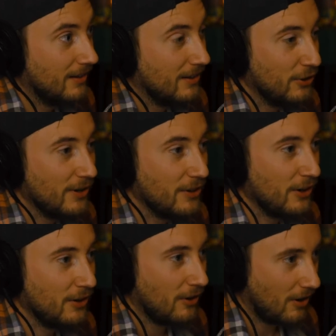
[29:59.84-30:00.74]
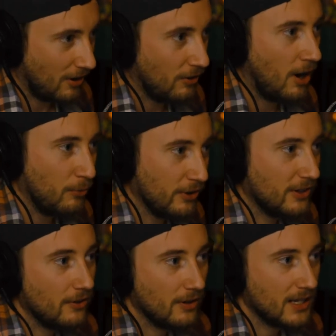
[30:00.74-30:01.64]
And you're either, I'm with
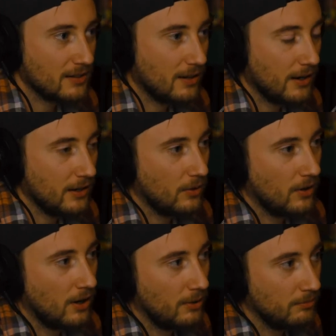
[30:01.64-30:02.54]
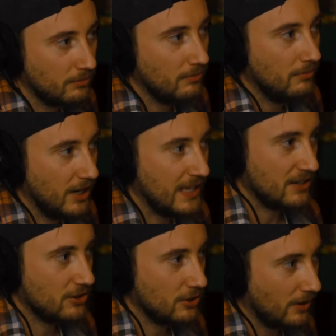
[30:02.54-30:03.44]
you on that side or I'm
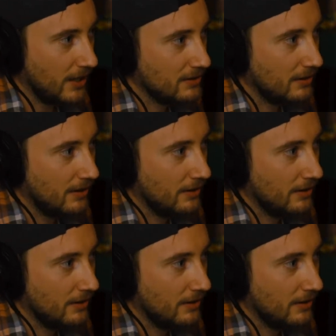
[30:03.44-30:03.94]
against you on that side.